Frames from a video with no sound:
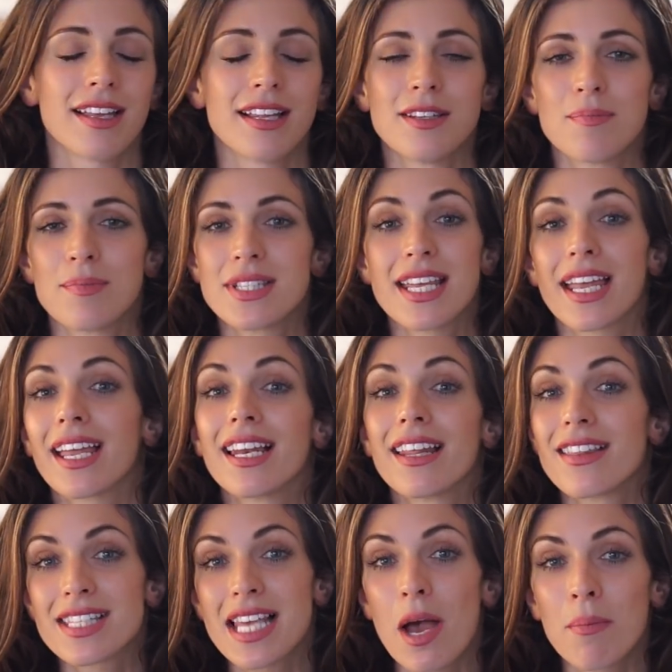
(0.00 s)
in particular
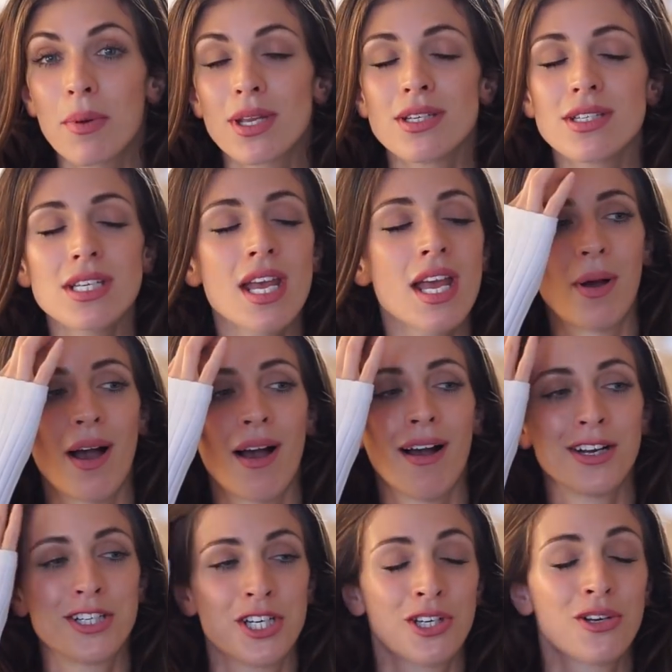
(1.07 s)
that's happened, but
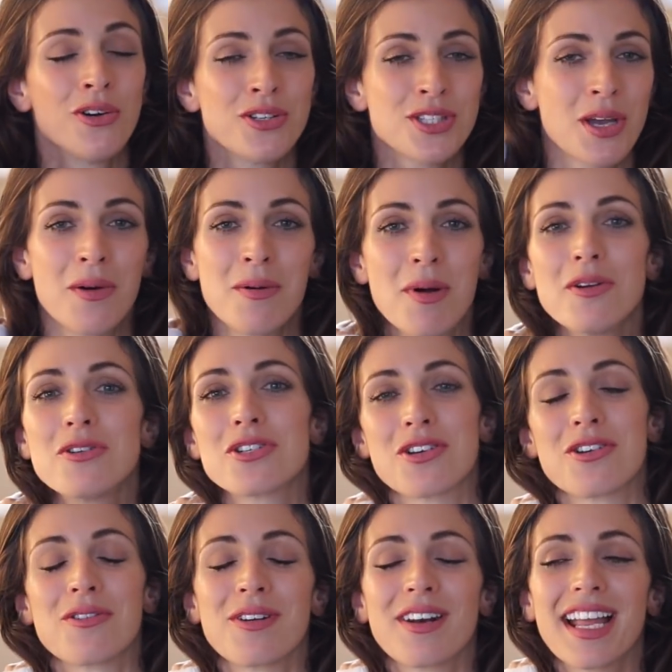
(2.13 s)
I just got so
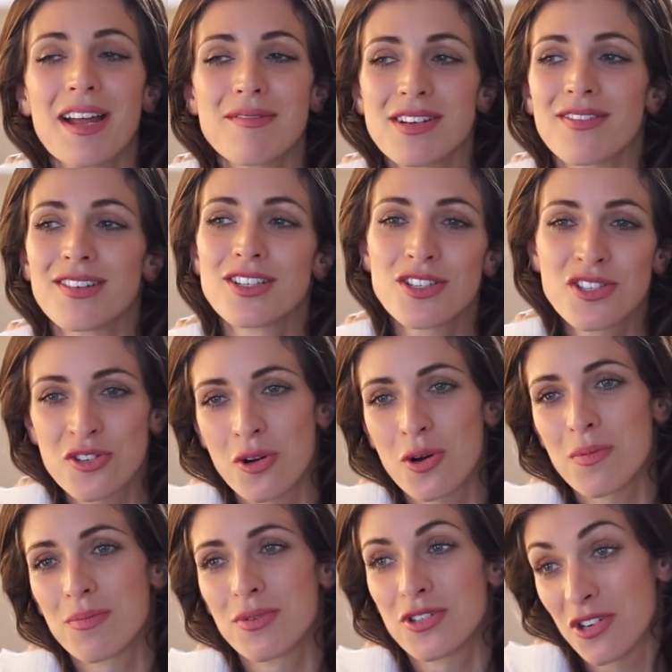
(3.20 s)
emotional and I kept having to
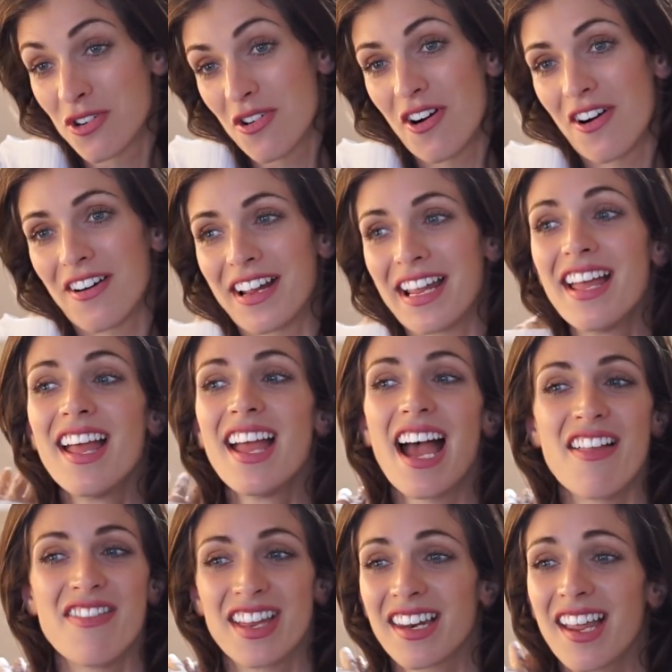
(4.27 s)
stop to cry
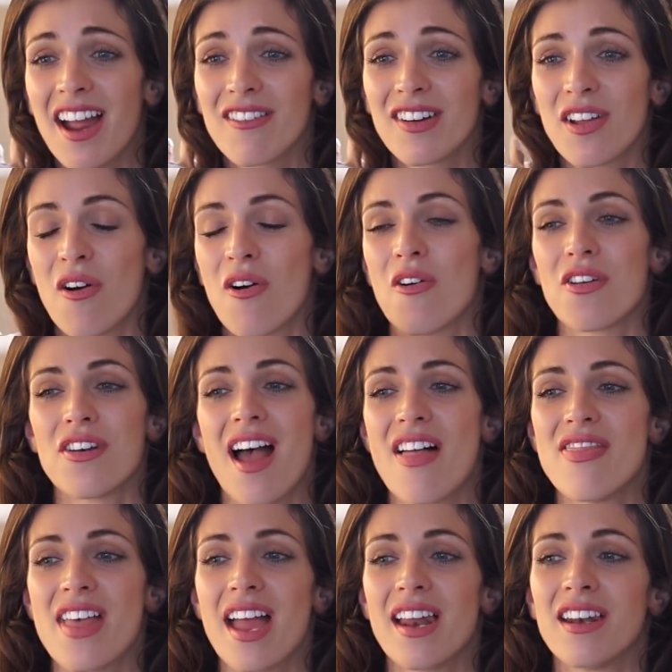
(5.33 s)
and then carry on,
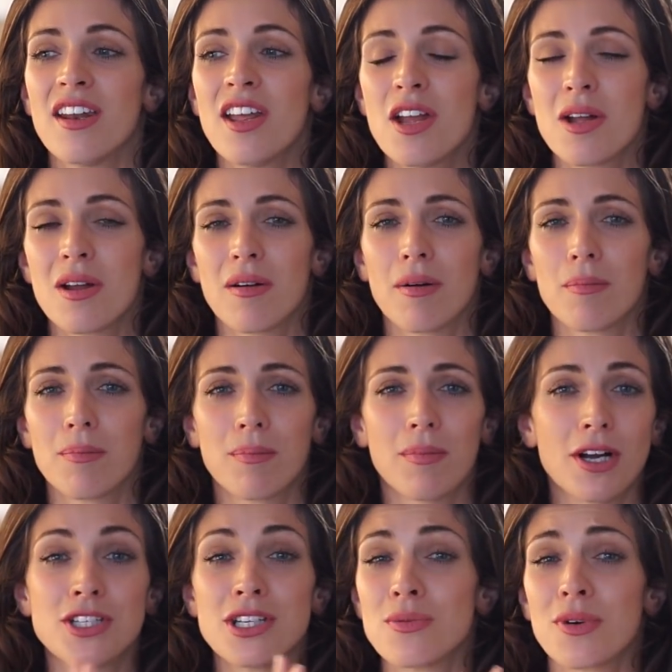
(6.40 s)
and then
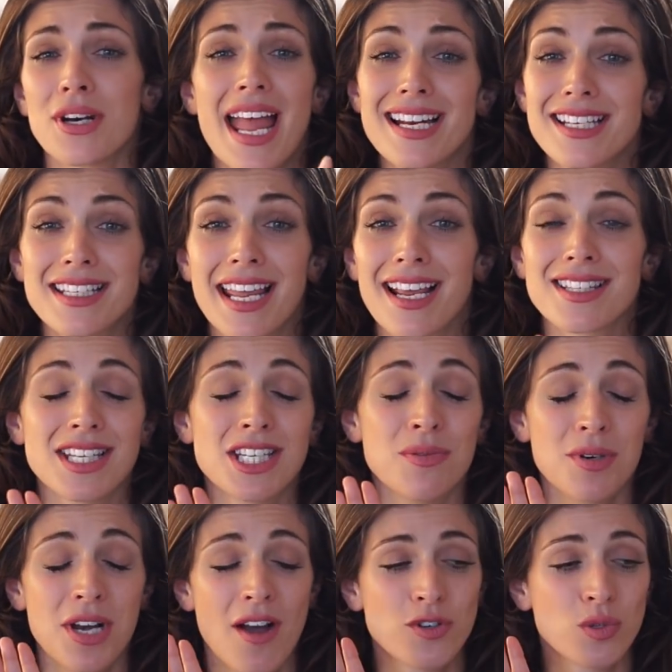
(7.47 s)
I didn't want to edit it because I
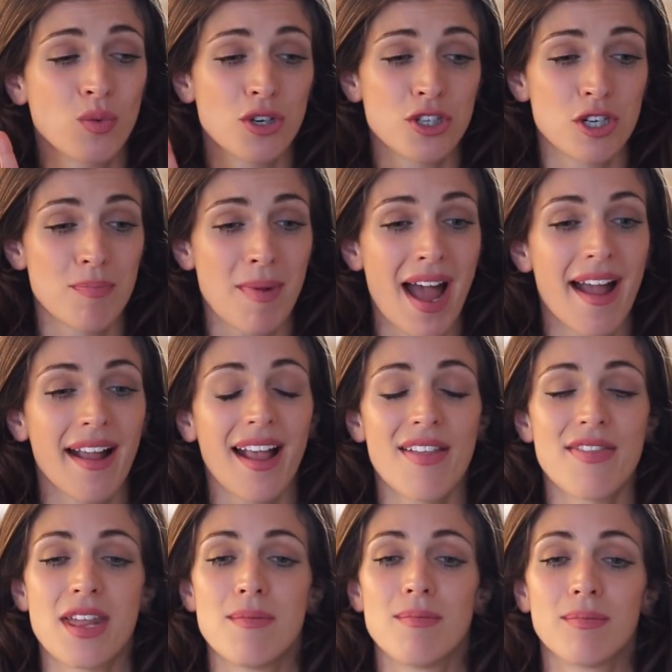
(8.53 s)
didn't want to have to watch it back,
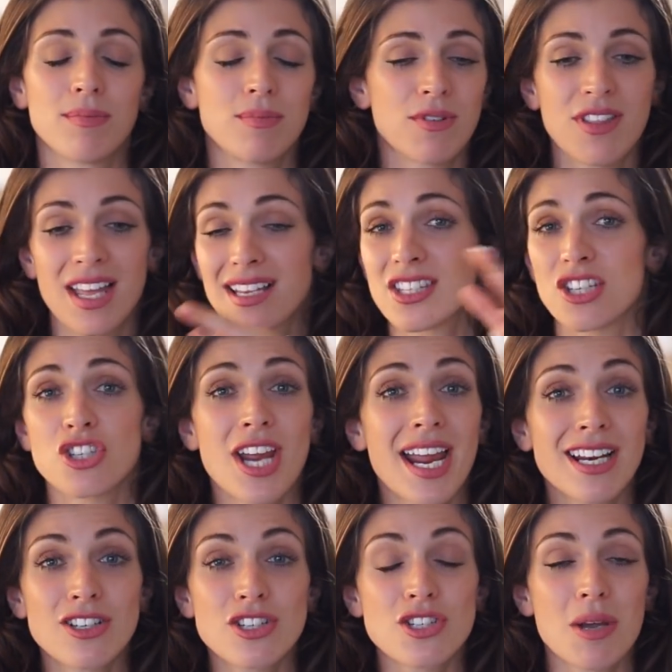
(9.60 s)
and then things had
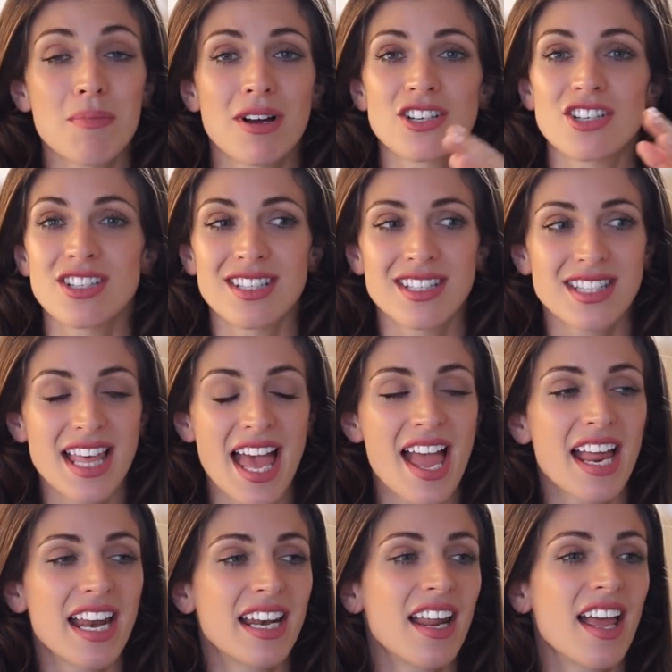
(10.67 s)
changed so much since
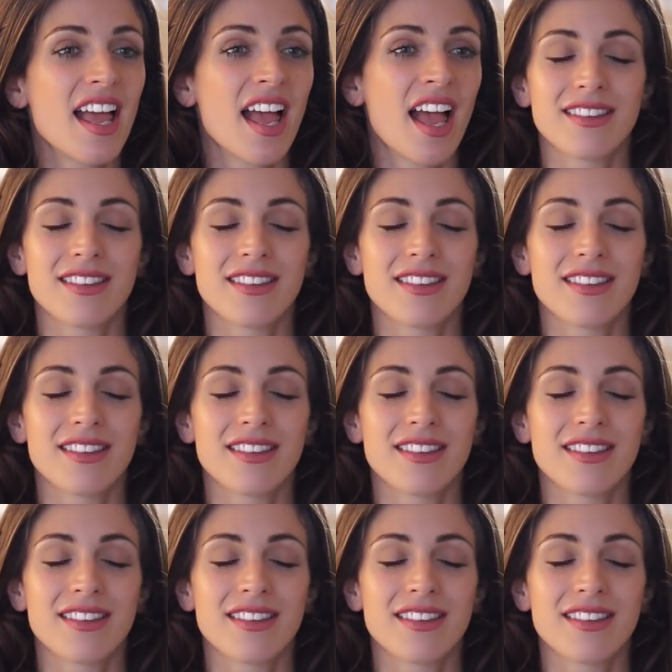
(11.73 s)
then